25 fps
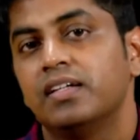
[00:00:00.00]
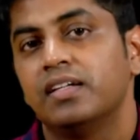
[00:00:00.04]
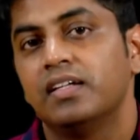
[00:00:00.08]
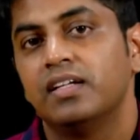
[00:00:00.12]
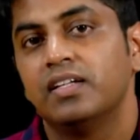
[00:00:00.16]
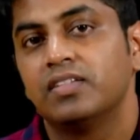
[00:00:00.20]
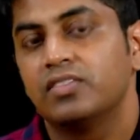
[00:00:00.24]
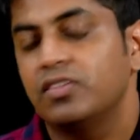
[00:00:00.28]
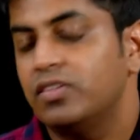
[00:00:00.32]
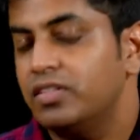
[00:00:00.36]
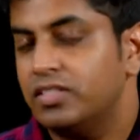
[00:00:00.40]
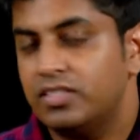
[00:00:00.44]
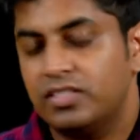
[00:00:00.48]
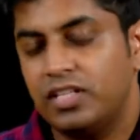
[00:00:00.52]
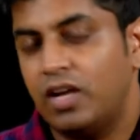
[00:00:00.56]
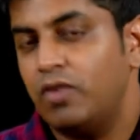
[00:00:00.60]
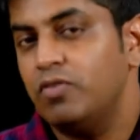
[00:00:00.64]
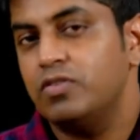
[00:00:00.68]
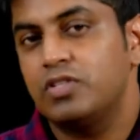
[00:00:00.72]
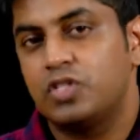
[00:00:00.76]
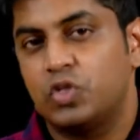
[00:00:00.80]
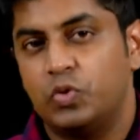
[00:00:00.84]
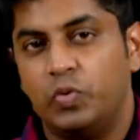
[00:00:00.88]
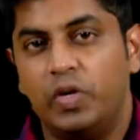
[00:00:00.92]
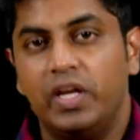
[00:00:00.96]
So, it
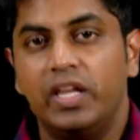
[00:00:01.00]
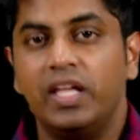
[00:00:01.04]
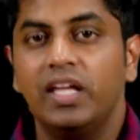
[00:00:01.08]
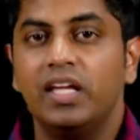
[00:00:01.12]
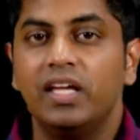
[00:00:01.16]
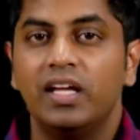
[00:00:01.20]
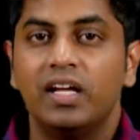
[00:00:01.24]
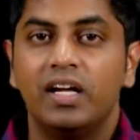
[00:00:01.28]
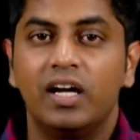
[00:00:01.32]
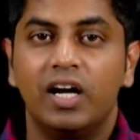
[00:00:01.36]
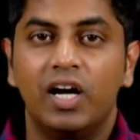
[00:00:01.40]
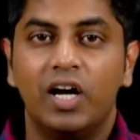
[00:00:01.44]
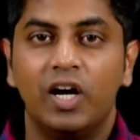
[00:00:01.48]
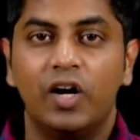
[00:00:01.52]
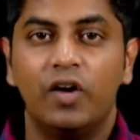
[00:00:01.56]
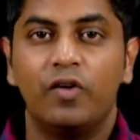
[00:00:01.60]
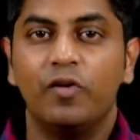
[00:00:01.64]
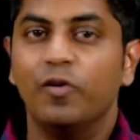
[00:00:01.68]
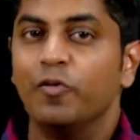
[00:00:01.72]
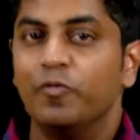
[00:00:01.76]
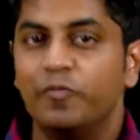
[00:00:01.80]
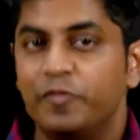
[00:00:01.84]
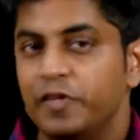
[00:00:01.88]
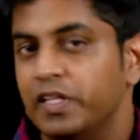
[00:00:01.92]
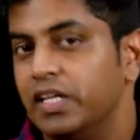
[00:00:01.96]
sounds very
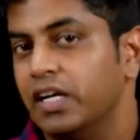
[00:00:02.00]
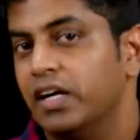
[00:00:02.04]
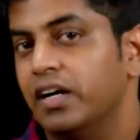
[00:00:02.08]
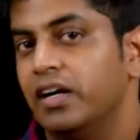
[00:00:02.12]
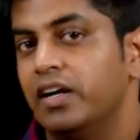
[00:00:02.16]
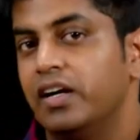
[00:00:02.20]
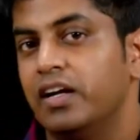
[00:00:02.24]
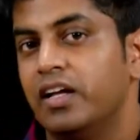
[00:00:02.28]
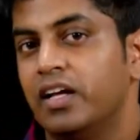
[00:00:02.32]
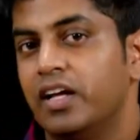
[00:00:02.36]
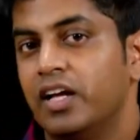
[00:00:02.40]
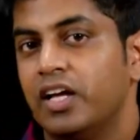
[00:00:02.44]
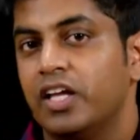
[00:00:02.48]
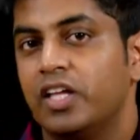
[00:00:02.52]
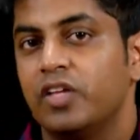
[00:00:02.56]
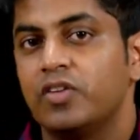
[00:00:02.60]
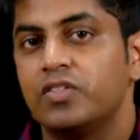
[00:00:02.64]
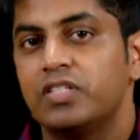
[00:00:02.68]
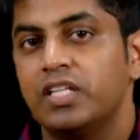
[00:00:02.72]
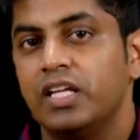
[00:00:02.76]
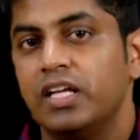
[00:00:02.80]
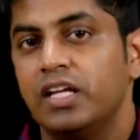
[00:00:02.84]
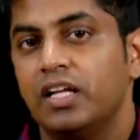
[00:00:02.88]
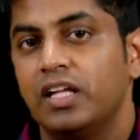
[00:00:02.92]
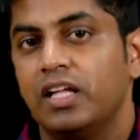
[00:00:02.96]
weird, you
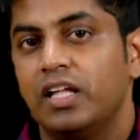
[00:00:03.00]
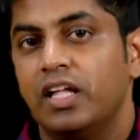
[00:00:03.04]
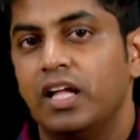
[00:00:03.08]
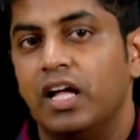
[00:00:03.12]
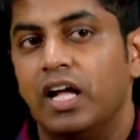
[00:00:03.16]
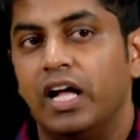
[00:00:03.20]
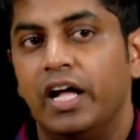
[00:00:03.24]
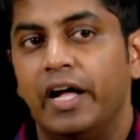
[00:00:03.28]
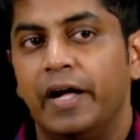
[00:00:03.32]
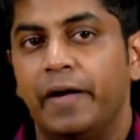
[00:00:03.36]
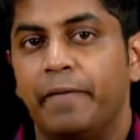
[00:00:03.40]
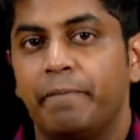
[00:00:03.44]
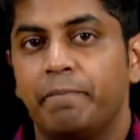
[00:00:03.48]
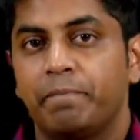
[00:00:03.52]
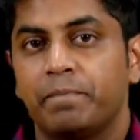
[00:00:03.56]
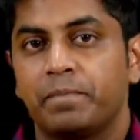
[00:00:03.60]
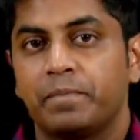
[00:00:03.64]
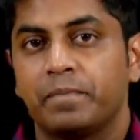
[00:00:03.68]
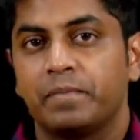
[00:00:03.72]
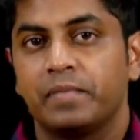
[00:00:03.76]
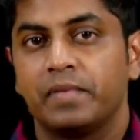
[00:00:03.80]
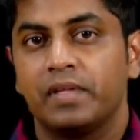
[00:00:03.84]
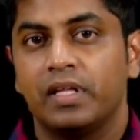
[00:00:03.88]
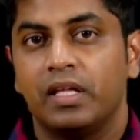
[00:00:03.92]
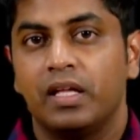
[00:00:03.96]
see.
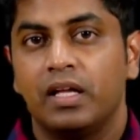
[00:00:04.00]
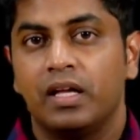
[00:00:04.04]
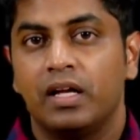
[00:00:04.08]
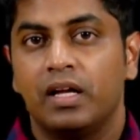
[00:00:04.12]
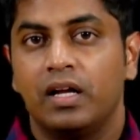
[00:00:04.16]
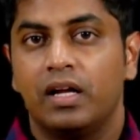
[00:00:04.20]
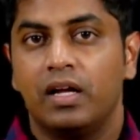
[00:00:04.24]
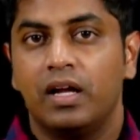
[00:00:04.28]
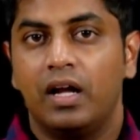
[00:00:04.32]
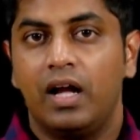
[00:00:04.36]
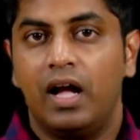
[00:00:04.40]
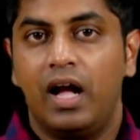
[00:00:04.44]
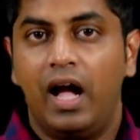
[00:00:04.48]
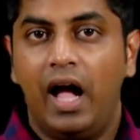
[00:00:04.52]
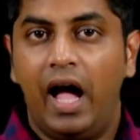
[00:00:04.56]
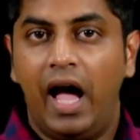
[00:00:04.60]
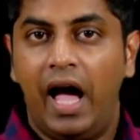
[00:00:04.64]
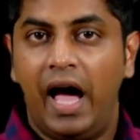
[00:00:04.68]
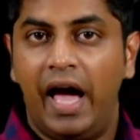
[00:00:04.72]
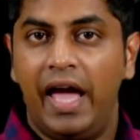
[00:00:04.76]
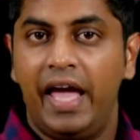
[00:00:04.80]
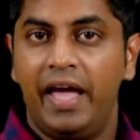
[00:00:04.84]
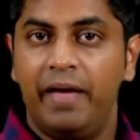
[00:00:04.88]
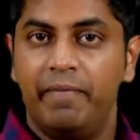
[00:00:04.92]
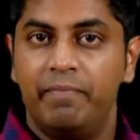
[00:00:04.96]

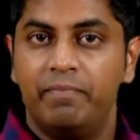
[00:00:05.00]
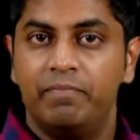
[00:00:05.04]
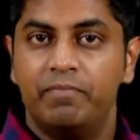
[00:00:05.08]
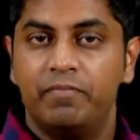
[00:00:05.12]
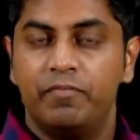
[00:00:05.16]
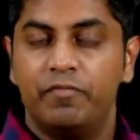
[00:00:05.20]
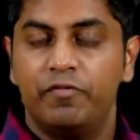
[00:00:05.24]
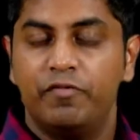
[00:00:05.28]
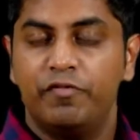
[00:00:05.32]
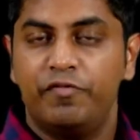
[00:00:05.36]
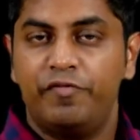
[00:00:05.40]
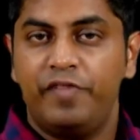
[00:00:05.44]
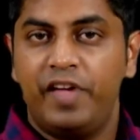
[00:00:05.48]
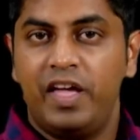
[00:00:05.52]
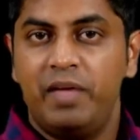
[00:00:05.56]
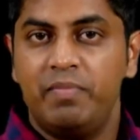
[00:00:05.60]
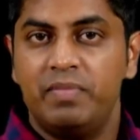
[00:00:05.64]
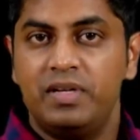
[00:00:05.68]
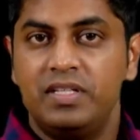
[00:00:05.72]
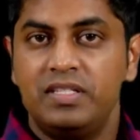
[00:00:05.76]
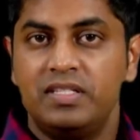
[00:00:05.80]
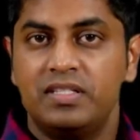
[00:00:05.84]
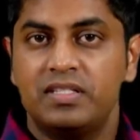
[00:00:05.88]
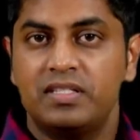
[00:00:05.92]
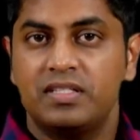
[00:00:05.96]
I am
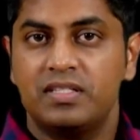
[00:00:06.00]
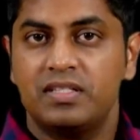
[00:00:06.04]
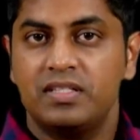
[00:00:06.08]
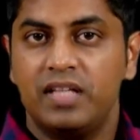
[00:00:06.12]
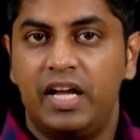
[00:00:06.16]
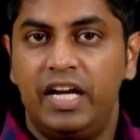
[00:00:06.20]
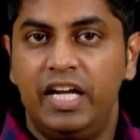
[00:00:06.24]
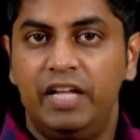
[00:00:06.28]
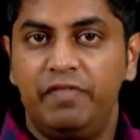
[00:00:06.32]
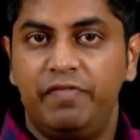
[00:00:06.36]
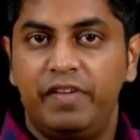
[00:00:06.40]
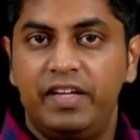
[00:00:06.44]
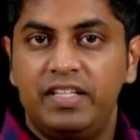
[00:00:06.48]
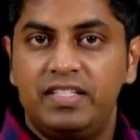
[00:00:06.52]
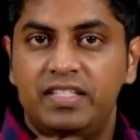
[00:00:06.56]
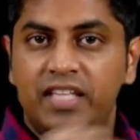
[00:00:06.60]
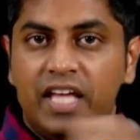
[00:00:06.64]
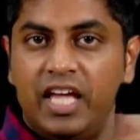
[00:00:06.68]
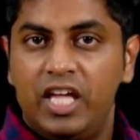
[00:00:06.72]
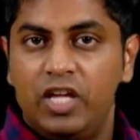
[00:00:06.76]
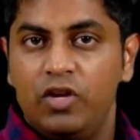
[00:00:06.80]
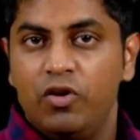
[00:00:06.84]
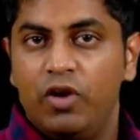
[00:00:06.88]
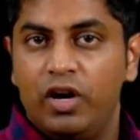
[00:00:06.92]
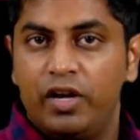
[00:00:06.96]
famous, and if I say
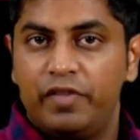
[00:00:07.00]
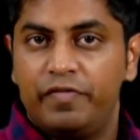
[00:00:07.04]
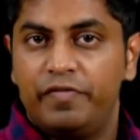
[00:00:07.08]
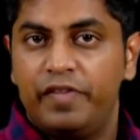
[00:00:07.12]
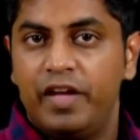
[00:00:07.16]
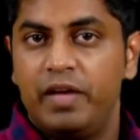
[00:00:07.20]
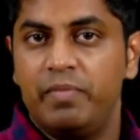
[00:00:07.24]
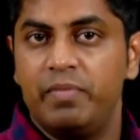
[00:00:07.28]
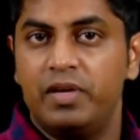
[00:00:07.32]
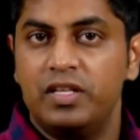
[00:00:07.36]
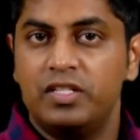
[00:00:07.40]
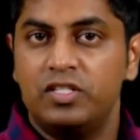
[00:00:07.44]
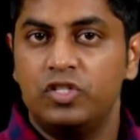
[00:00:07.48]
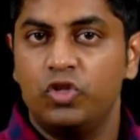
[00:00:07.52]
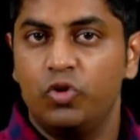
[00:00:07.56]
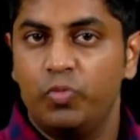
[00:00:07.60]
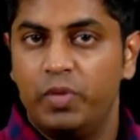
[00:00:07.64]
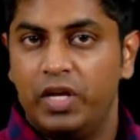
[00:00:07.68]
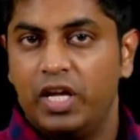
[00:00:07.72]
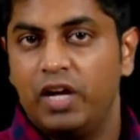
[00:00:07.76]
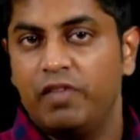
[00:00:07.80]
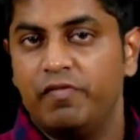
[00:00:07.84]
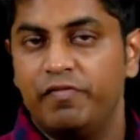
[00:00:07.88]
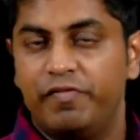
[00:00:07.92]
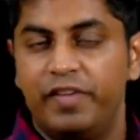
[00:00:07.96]
you are famous, you
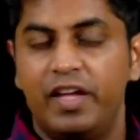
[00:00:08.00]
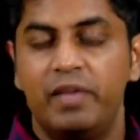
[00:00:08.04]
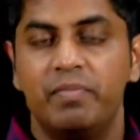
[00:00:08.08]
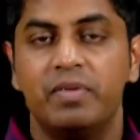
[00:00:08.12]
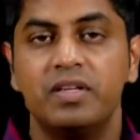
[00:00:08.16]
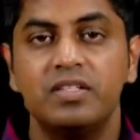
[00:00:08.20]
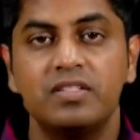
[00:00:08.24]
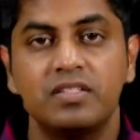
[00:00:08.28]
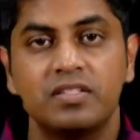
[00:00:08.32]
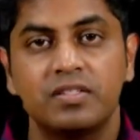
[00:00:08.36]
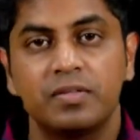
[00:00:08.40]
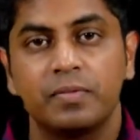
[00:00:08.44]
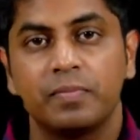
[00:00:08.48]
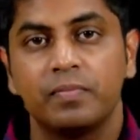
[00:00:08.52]
become famous.